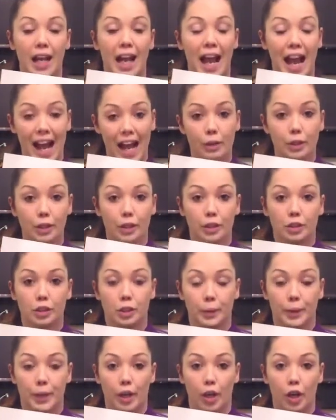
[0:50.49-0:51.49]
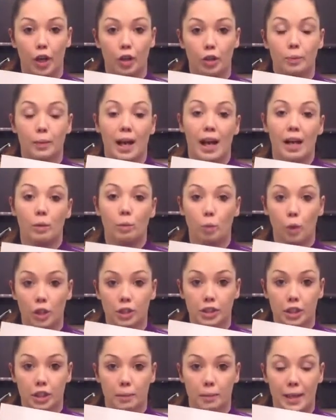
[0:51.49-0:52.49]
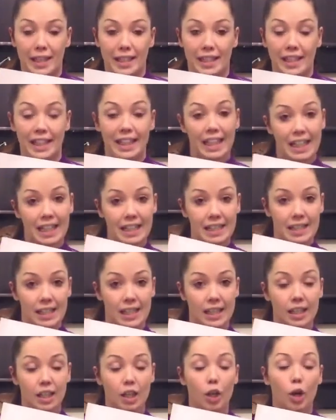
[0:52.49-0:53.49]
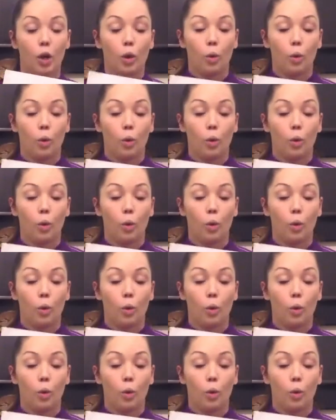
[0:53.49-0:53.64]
how you can do it at home and what's going to make it easy,